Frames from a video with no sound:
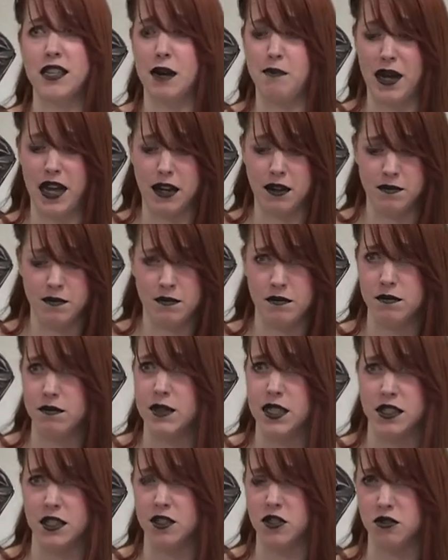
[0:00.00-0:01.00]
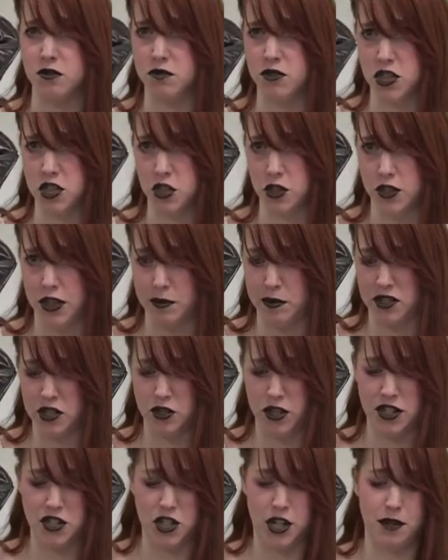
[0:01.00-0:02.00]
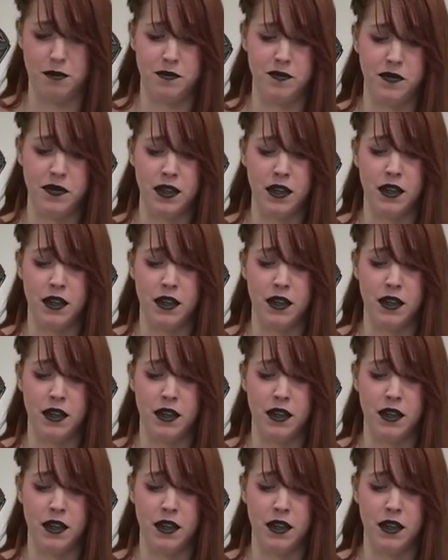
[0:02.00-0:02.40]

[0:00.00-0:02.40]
not mine. This is just your demonstration.